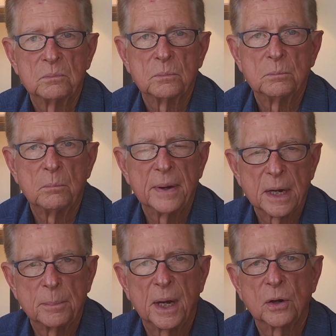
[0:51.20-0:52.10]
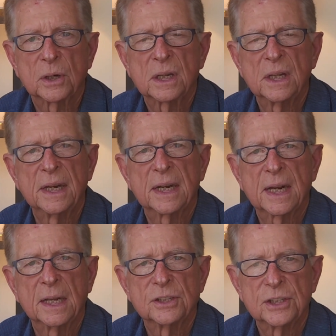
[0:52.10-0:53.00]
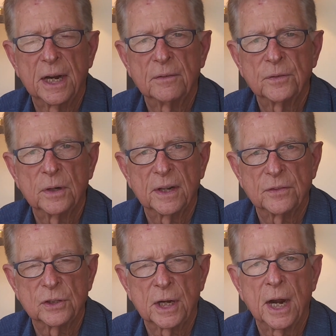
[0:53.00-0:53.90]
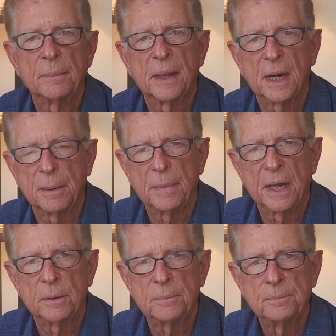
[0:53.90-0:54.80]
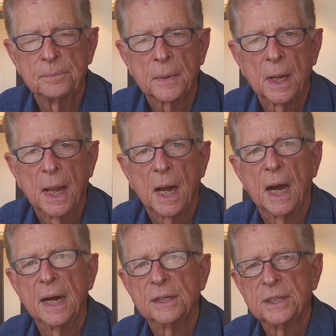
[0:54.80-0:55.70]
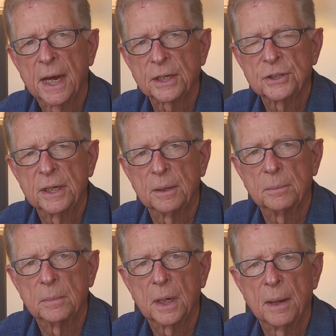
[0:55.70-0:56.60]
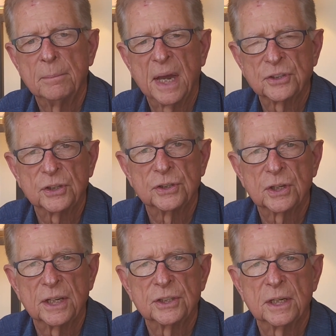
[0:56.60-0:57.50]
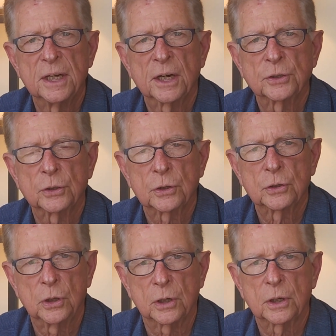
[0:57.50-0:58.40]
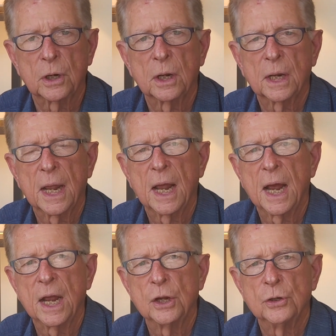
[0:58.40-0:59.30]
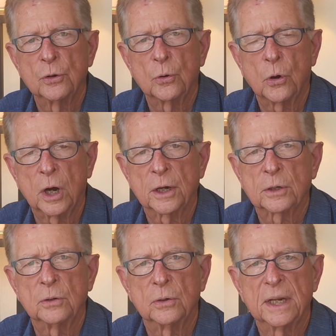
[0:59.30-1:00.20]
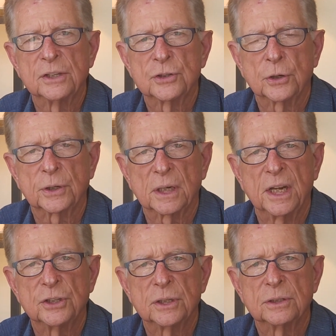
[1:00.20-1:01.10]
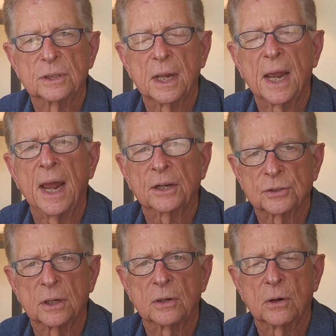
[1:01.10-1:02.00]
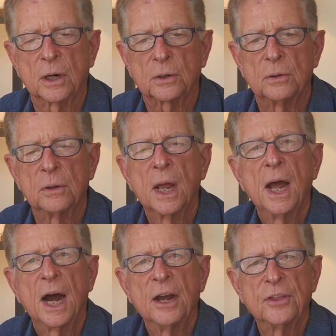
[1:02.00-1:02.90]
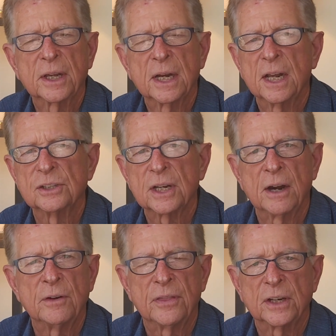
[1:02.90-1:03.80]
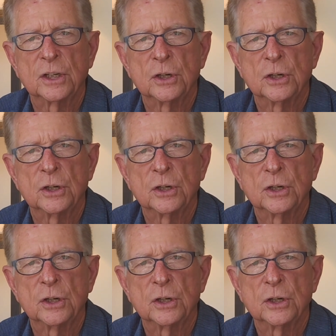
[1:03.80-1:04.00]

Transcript: Metabolic Clinic at Stanford at the time that I met him. I text him a message. I said, Dr. Cooke, your article in Circulation is an excellent article. I think it has everything to